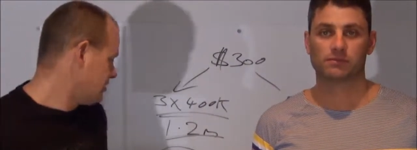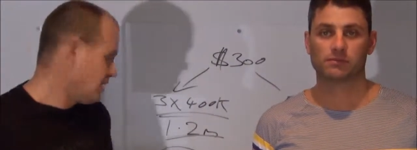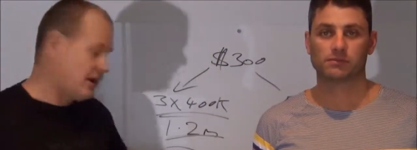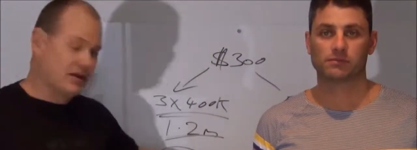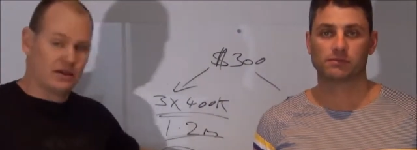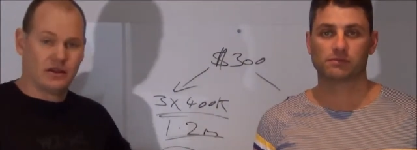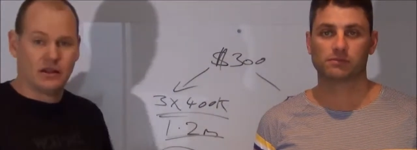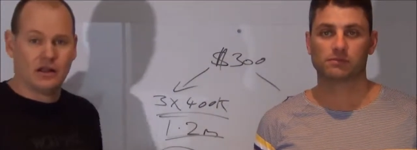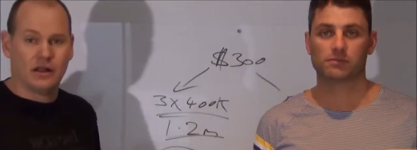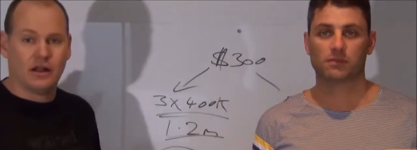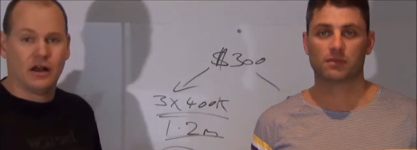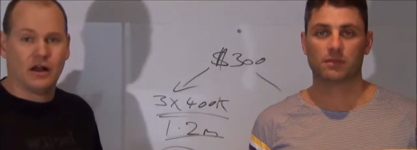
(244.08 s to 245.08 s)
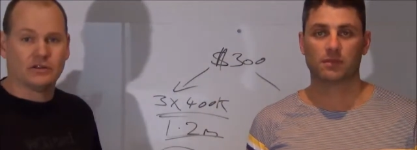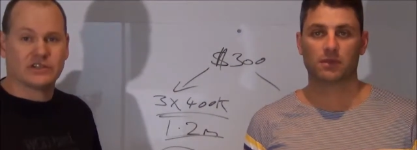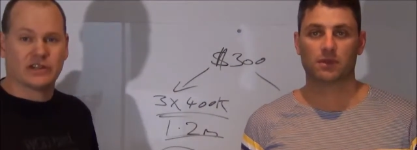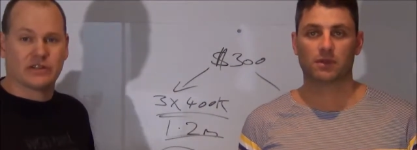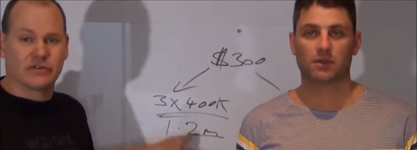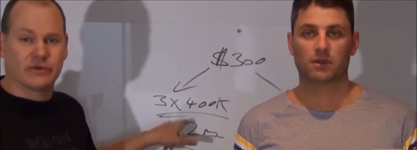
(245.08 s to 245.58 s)
Speaker 1: hey, I'll
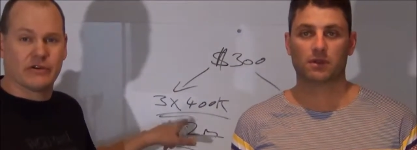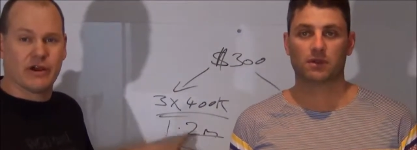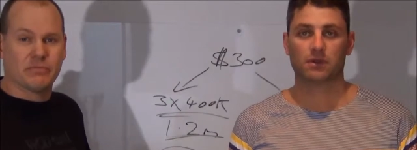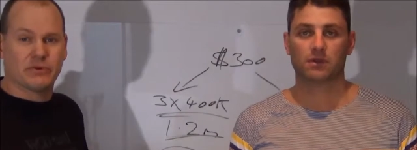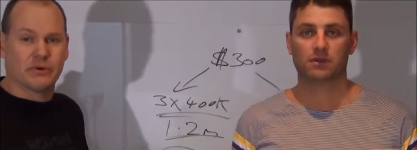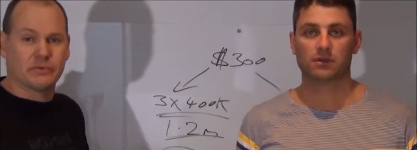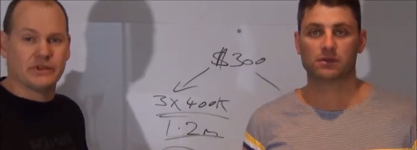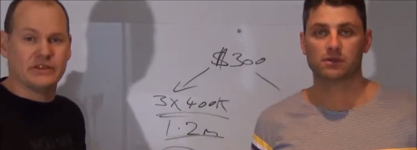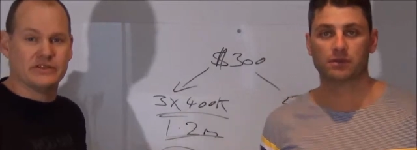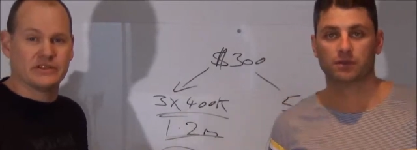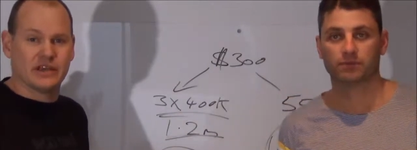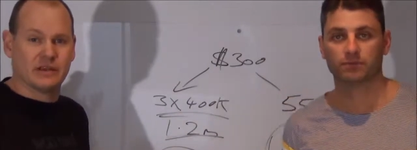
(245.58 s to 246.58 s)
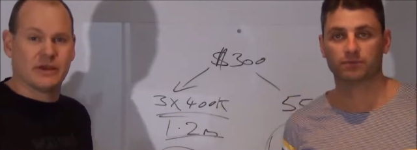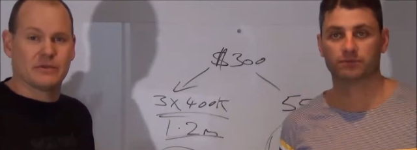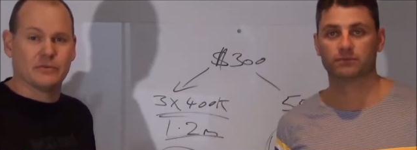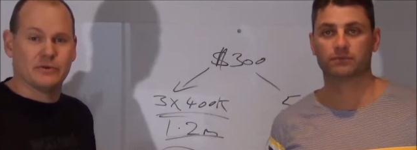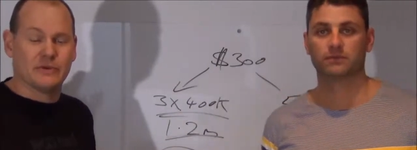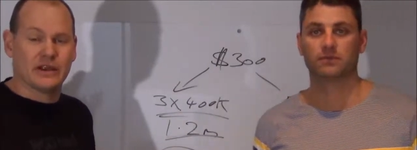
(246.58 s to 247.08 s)
take the three crap properties and make
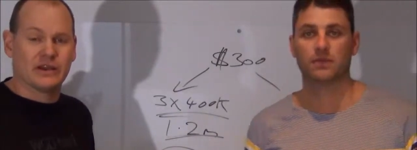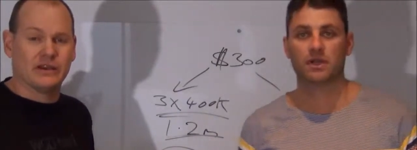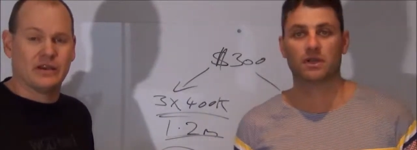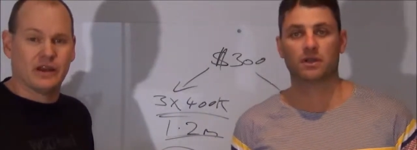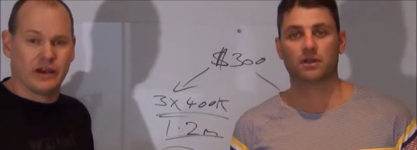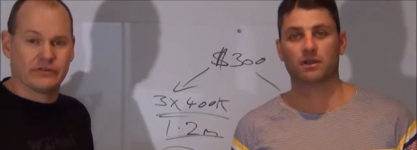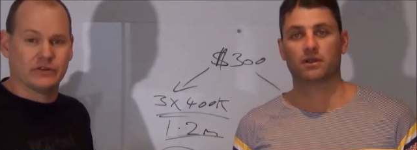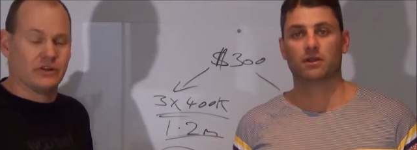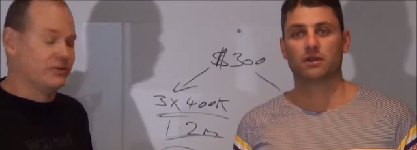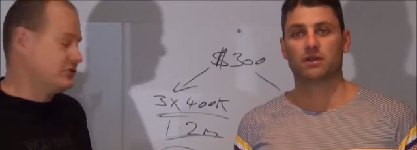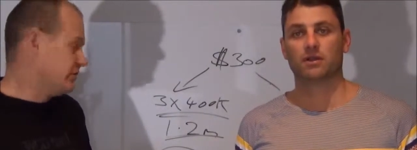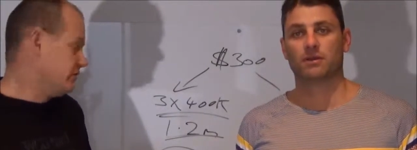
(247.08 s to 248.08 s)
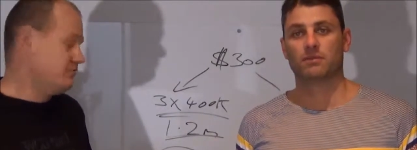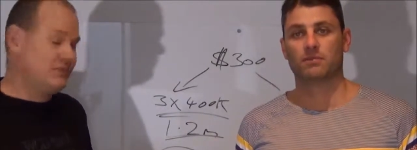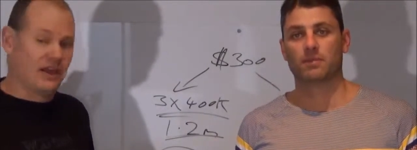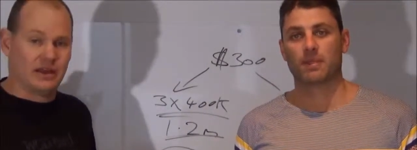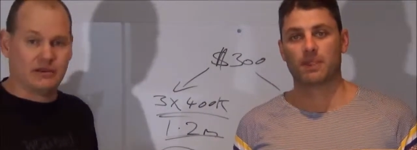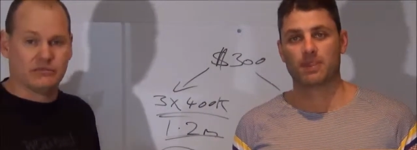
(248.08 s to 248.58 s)
more money over the long
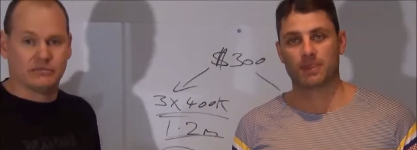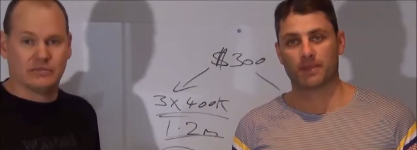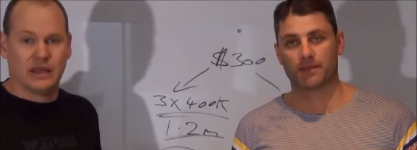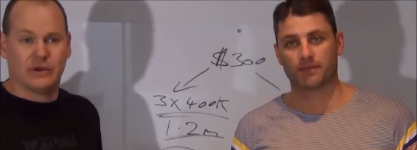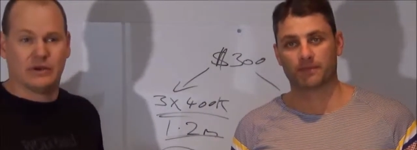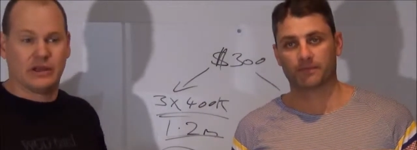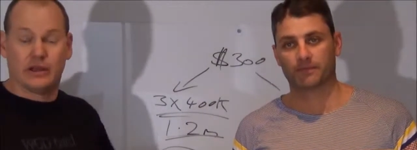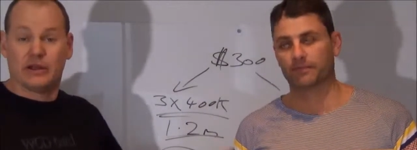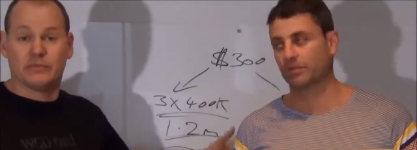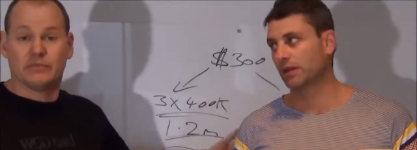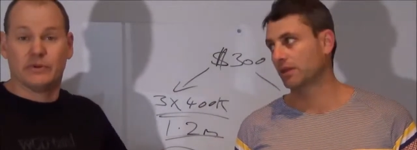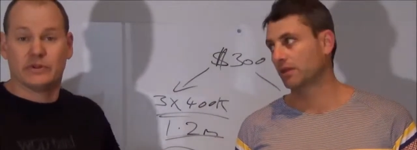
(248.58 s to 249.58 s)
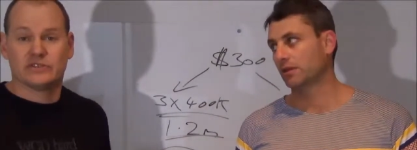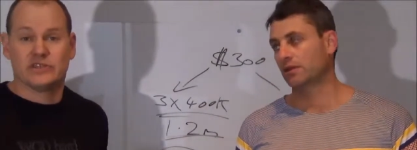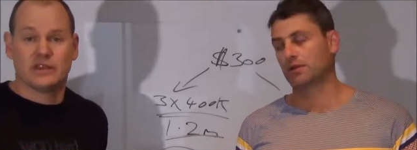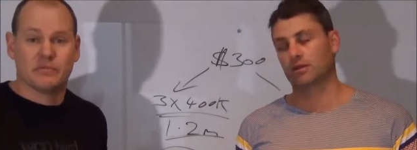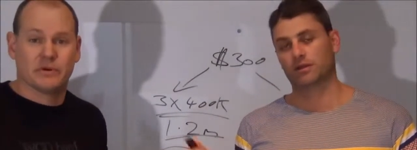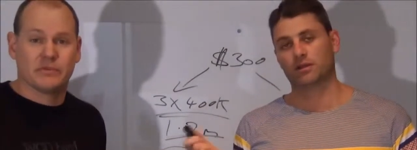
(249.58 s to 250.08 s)
term, and now I can go and purchase
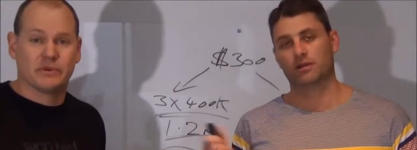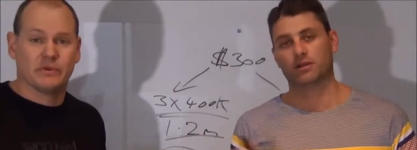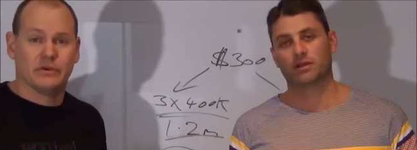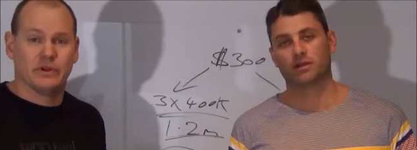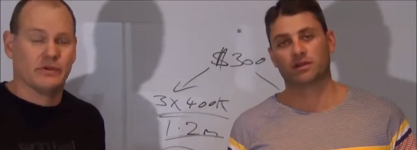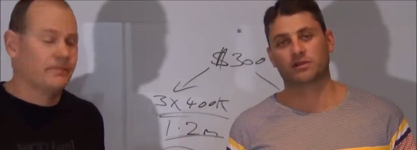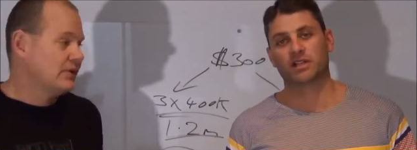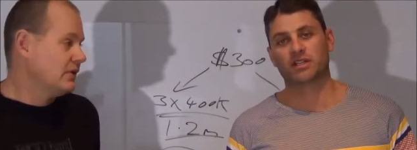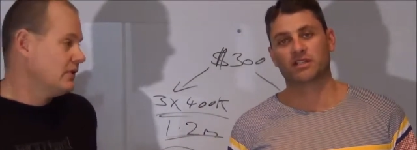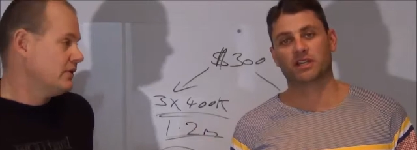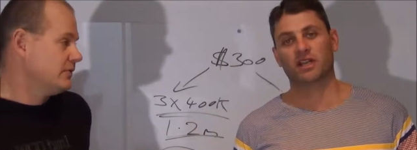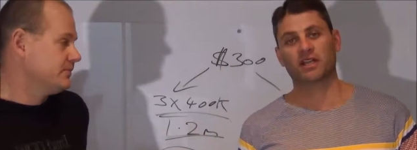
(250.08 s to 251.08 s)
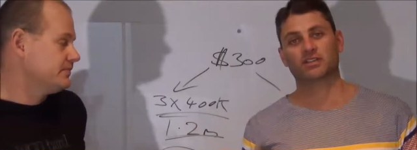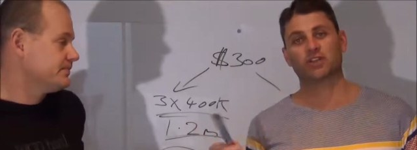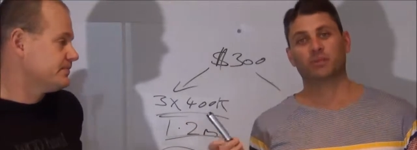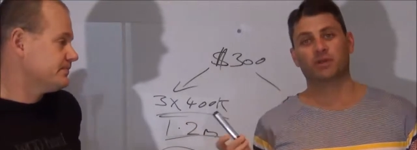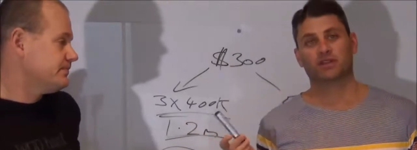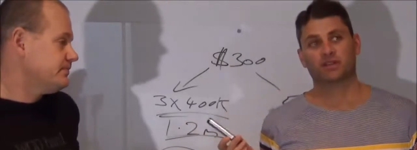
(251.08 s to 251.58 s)
any
Speaker 2: property I want. So it's another
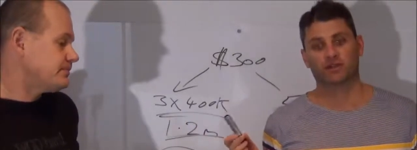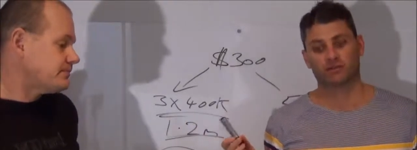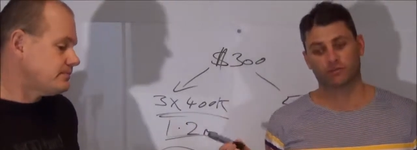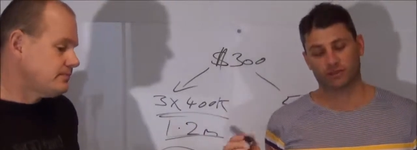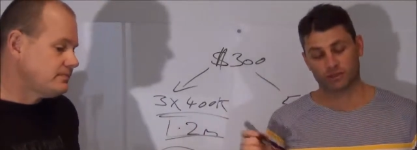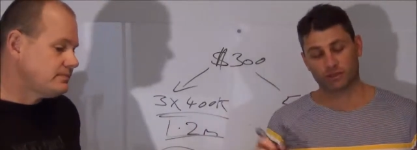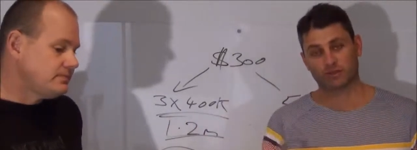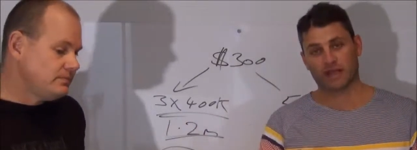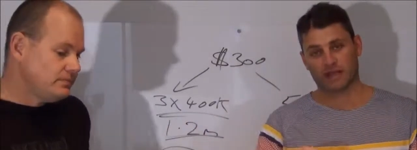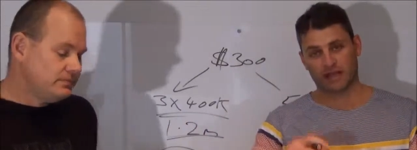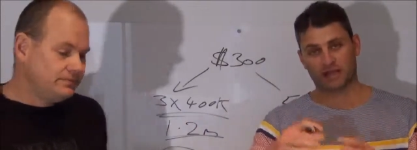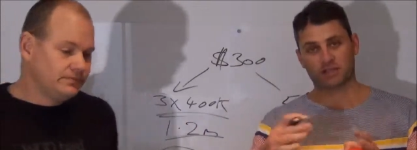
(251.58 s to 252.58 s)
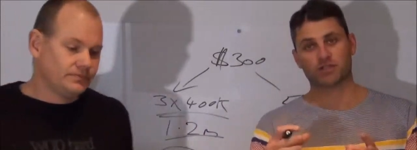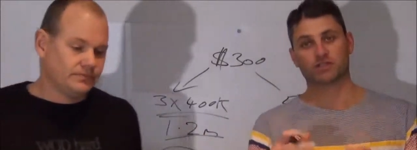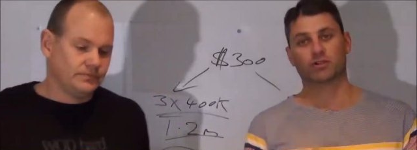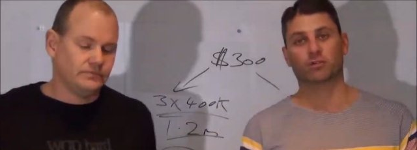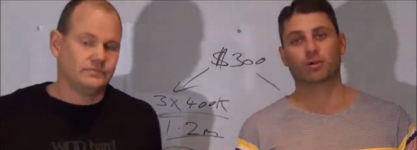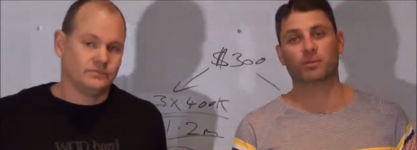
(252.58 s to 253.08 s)
topic that we're talking about how to choose
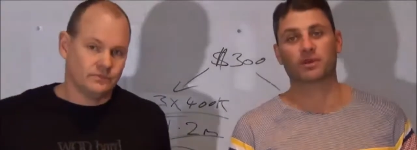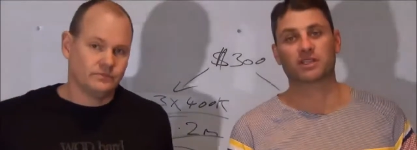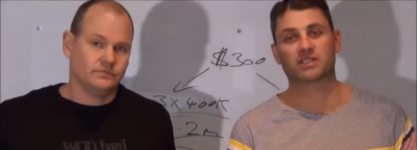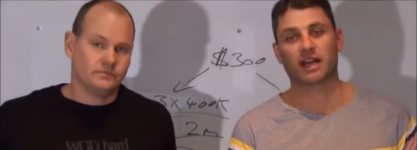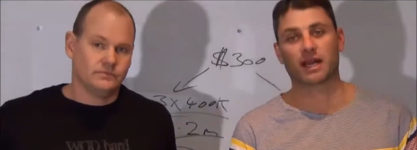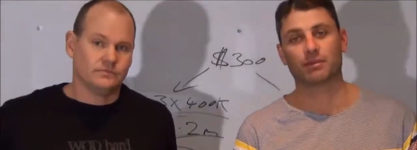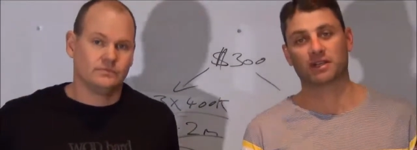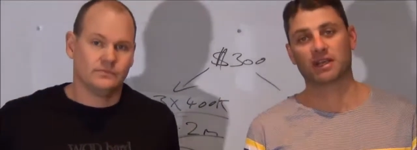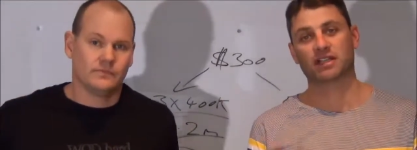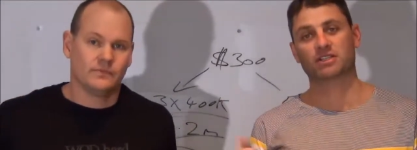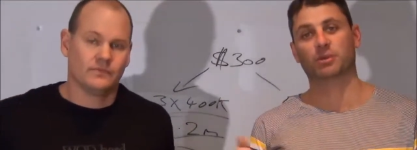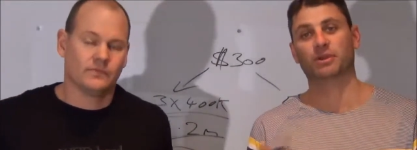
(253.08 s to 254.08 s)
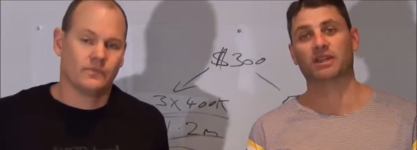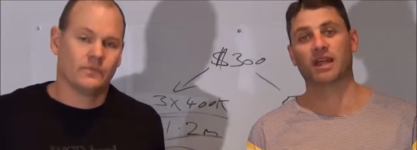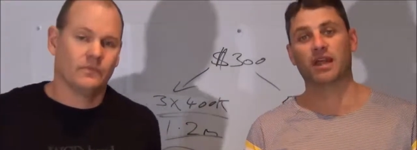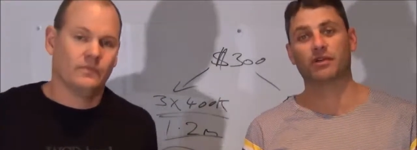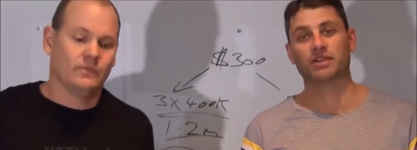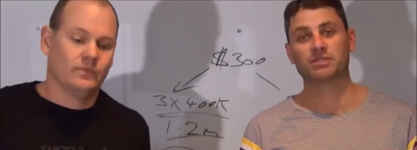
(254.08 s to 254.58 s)
the right property today, but another topic
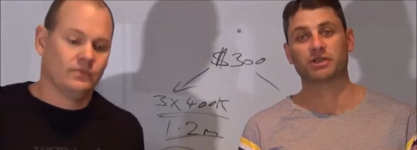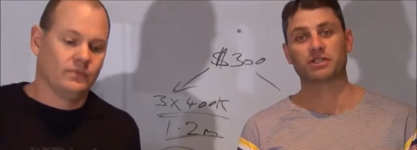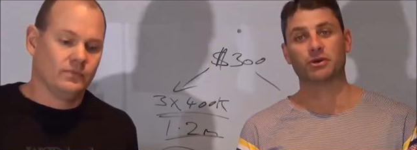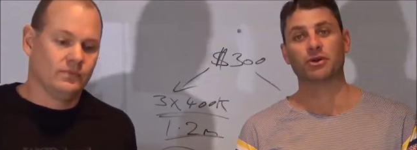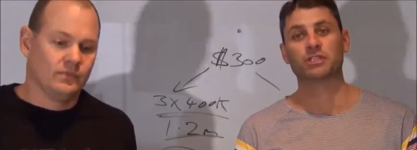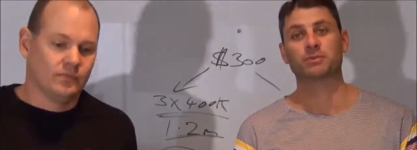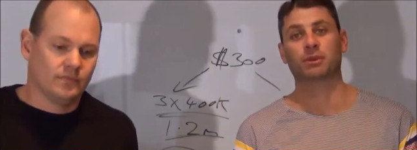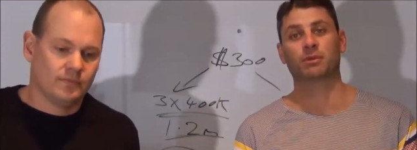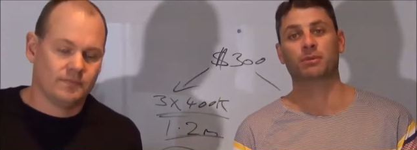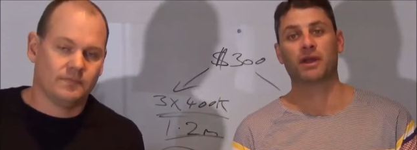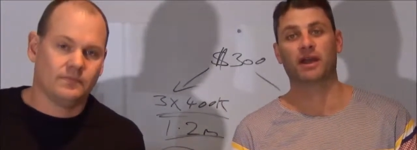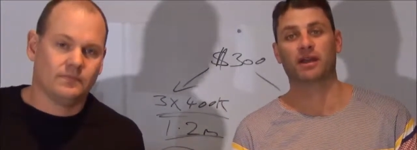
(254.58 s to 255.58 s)
there is, and we talk to people about